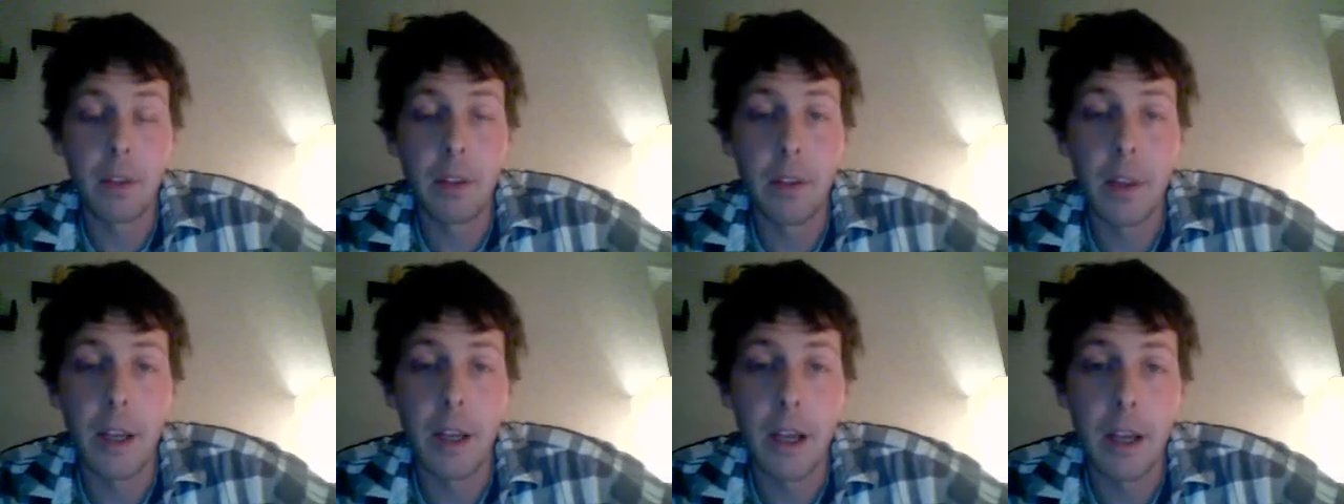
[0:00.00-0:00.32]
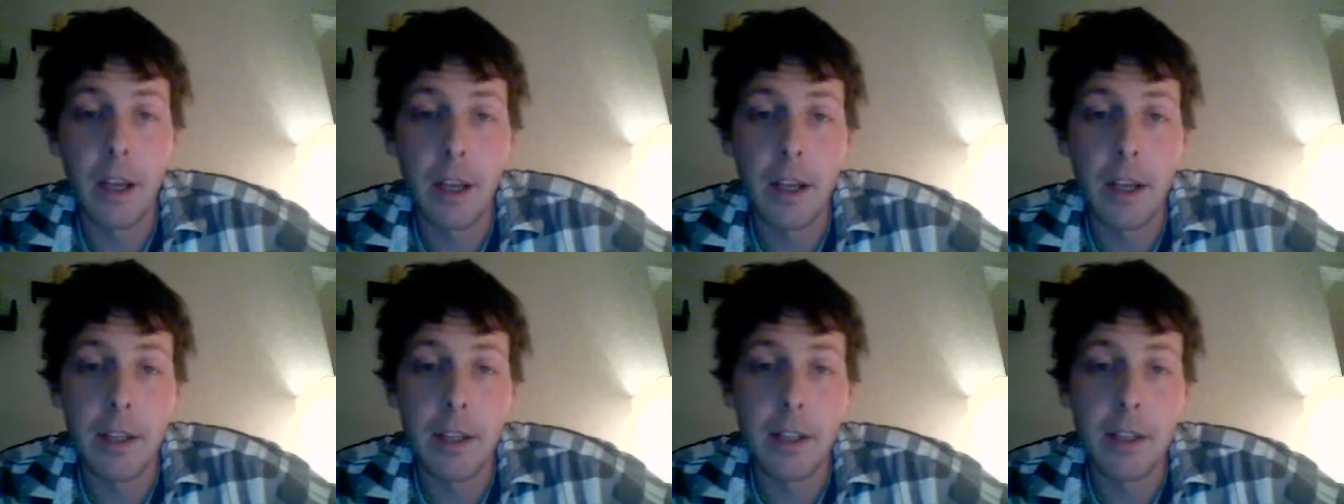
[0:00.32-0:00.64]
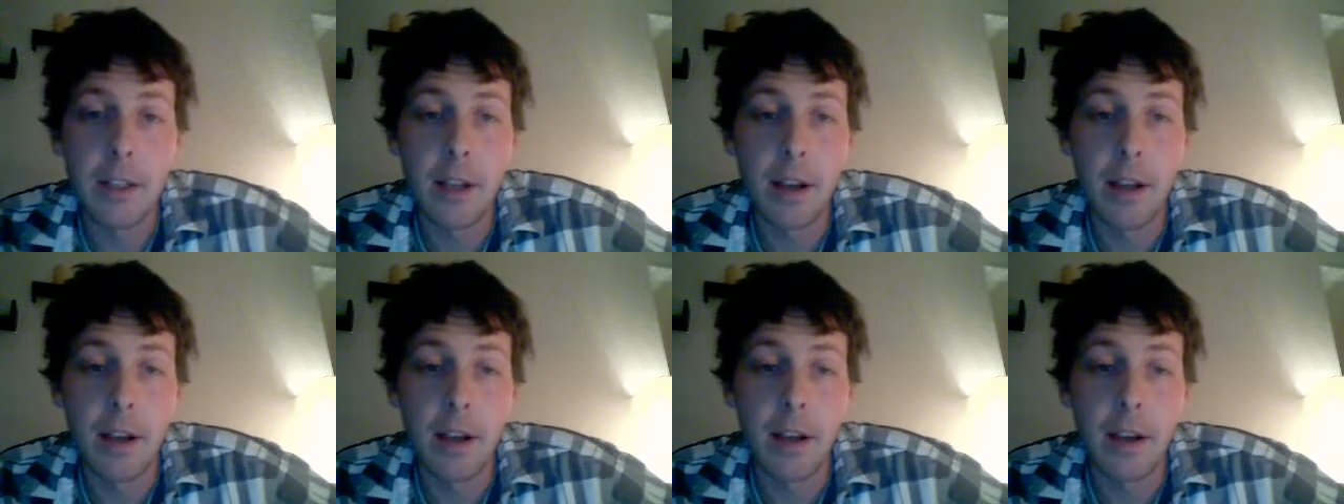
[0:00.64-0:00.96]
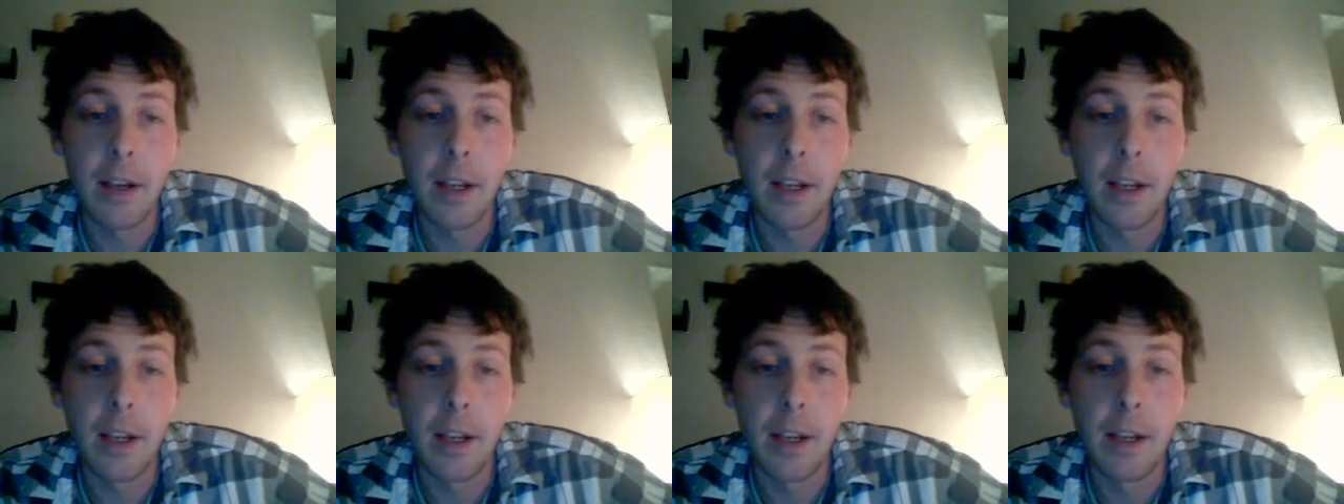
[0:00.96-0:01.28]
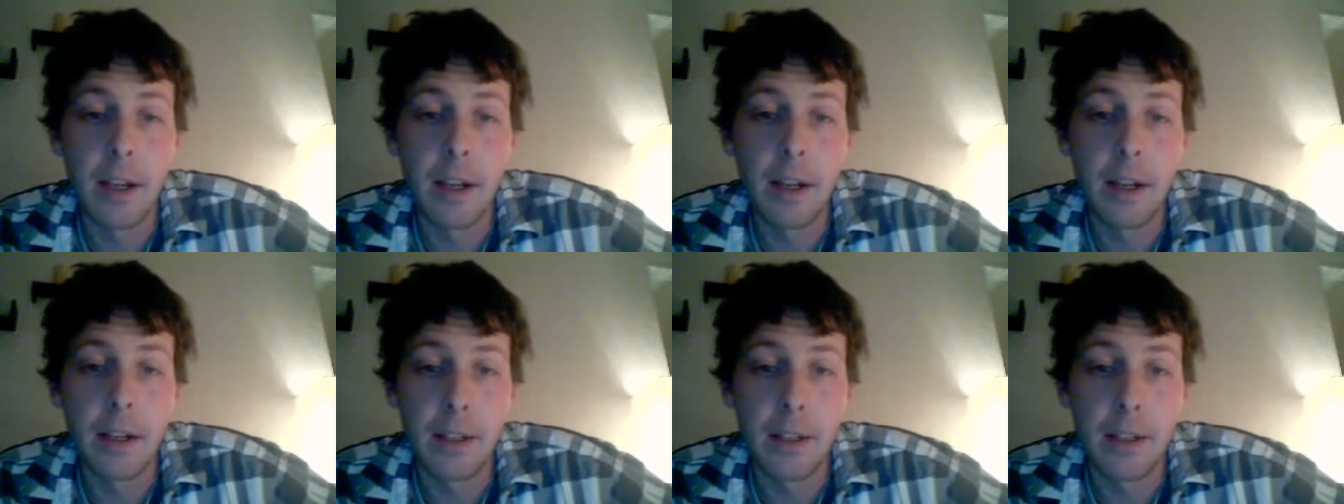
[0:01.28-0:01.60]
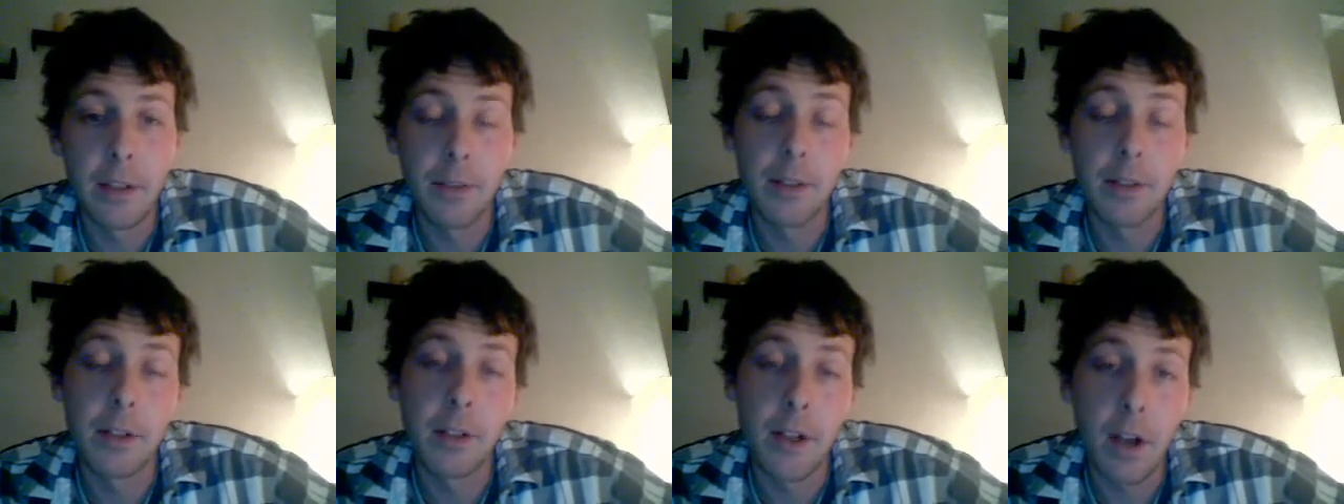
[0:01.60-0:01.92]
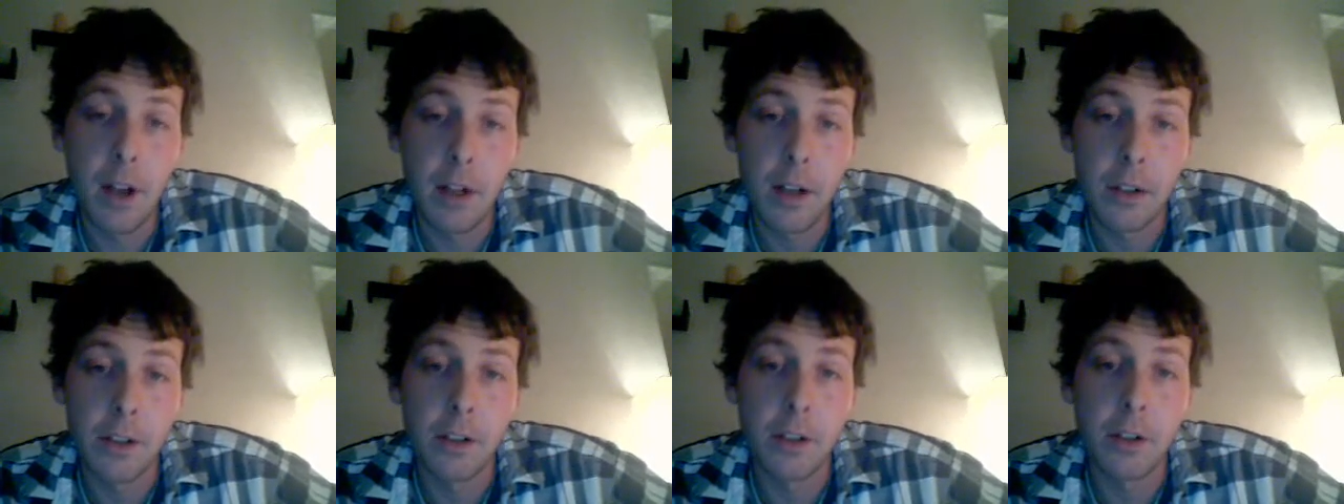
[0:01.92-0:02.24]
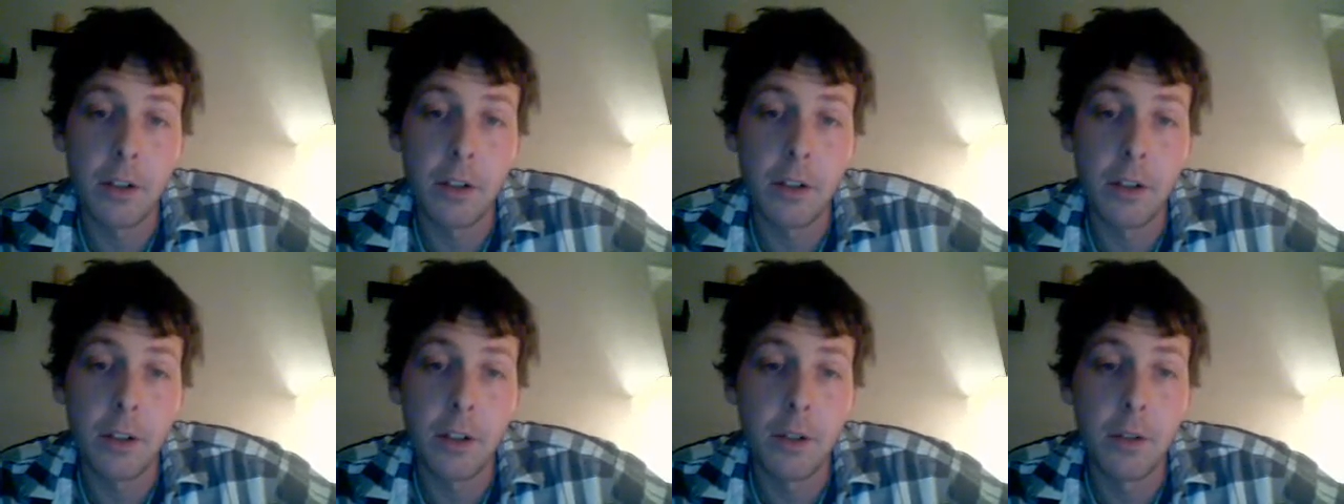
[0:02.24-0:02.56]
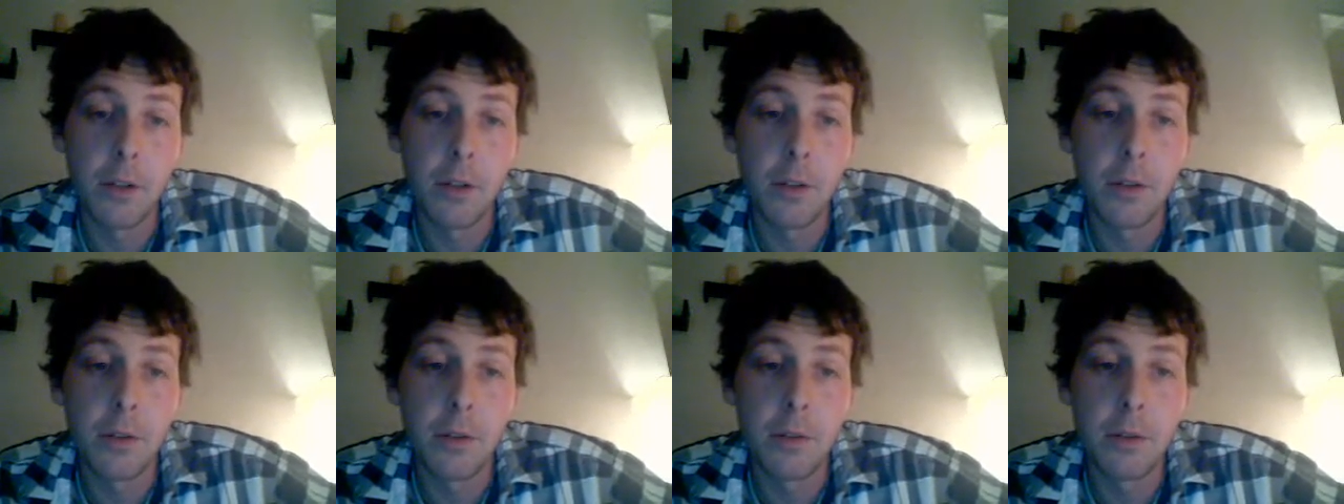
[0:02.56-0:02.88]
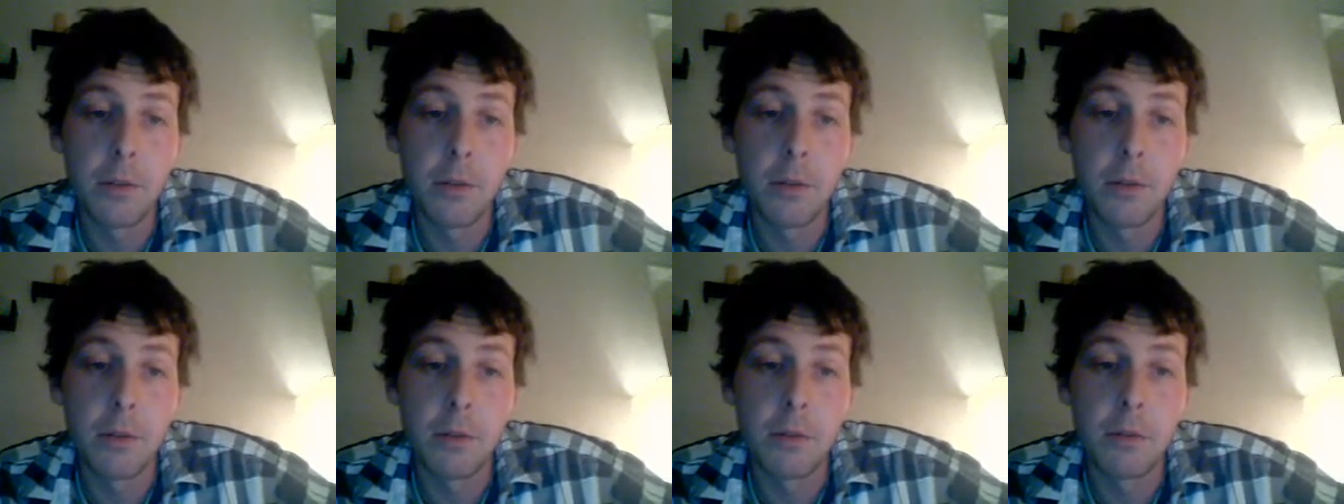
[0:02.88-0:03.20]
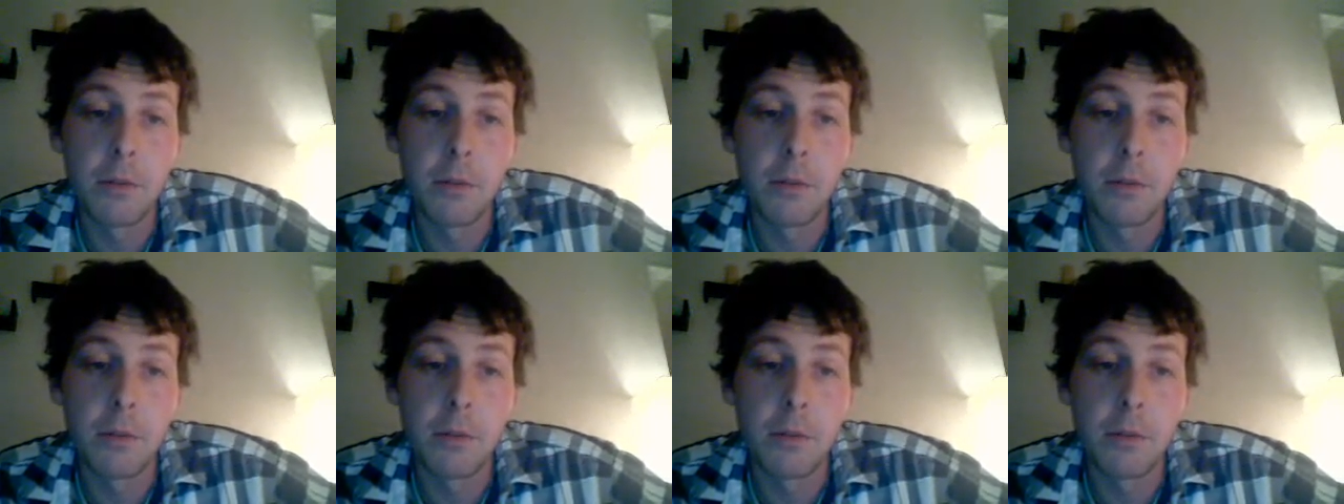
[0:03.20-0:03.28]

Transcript: I saw a different doctor who